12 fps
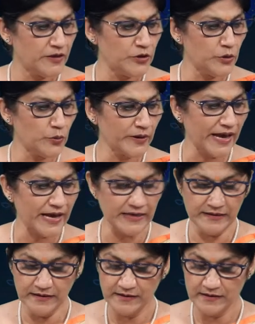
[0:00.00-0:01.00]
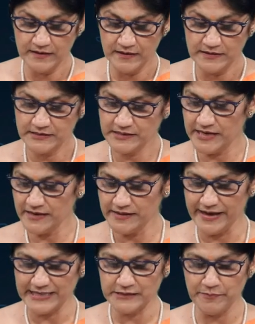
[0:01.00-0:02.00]
you can see
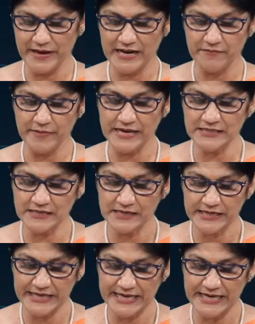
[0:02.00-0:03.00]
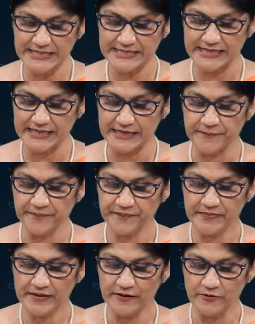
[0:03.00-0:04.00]
the experiment easily.
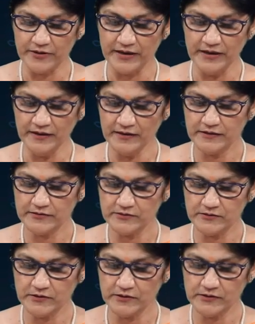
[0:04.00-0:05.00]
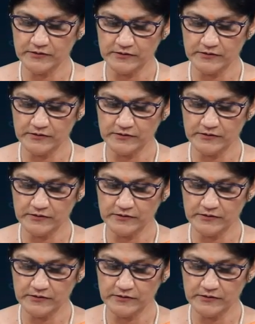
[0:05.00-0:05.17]
Okay, so